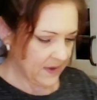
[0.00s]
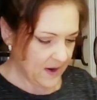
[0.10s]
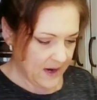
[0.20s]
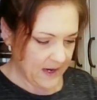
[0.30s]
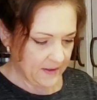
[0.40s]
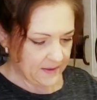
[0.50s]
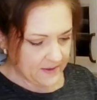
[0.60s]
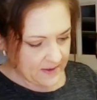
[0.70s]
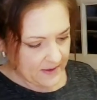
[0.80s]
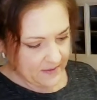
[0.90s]
alright,
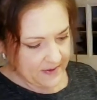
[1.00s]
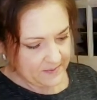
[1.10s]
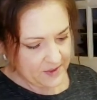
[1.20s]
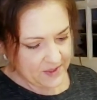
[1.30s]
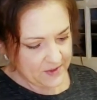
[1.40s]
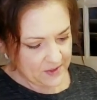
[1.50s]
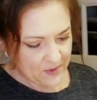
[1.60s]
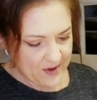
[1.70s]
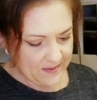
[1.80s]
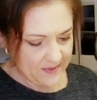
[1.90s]
so I'm just going to
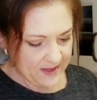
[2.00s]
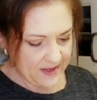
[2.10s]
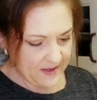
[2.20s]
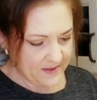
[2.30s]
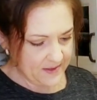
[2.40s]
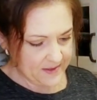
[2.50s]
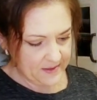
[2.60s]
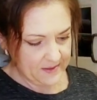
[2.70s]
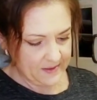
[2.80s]
scrape this